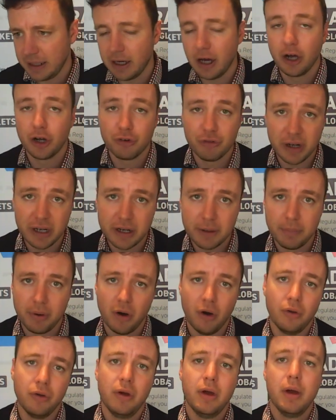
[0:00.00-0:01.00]
agreed
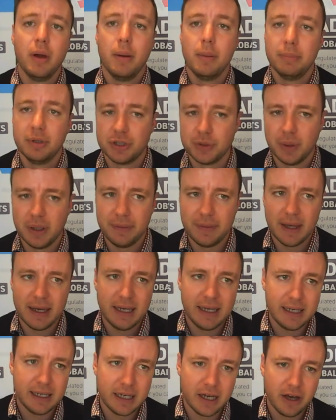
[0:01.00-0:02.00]
upon between the
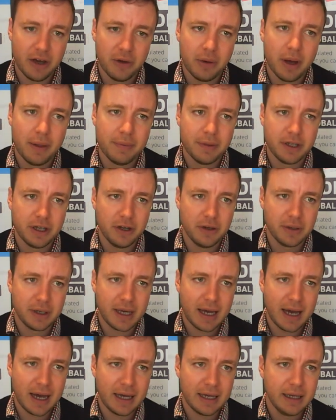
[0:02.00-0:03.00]
EU and the
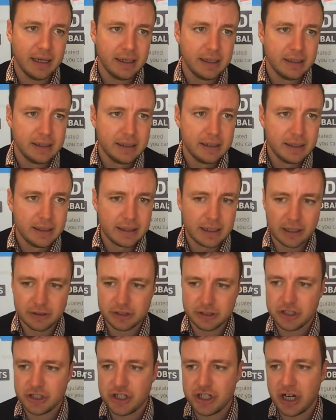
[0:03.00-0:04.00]
UK. Now,
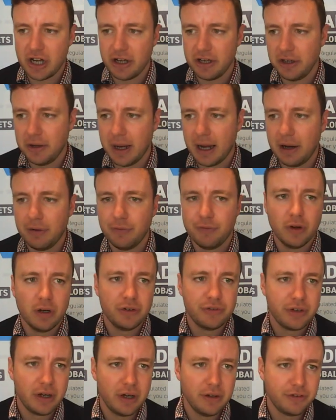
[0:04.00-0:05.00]
just to show you how
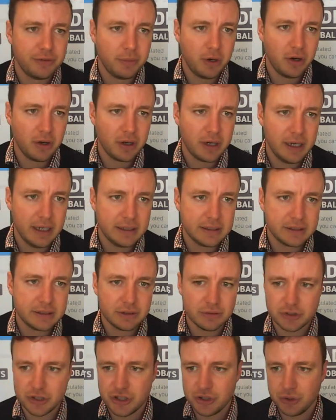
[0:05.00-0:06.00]
volatile this market is
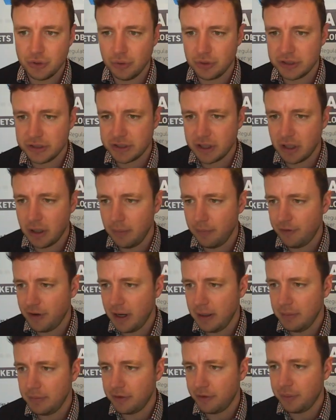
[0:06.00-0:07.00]
on shorter time
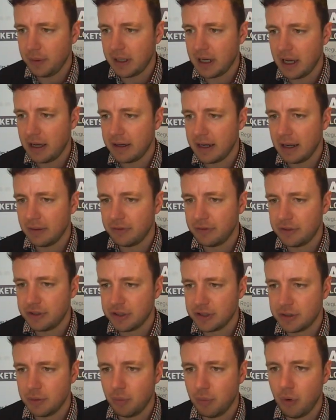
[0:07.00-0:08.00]
frames, if we go down to
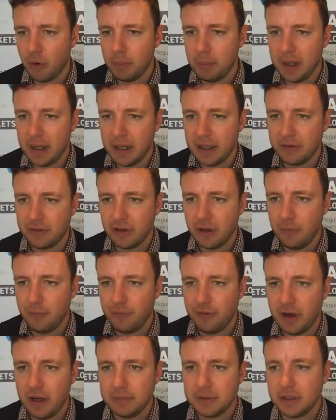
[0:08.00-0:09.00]
just a 1 minute time
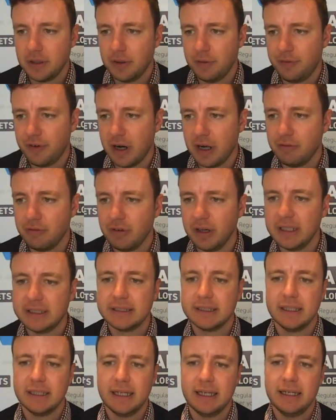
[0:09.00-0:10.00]
frame to look very
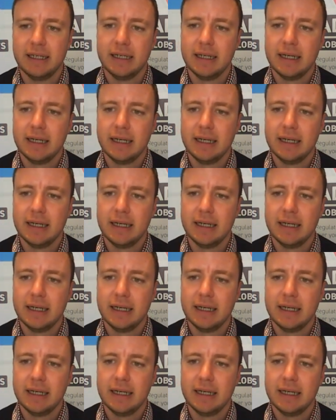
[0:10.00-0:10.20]
recently,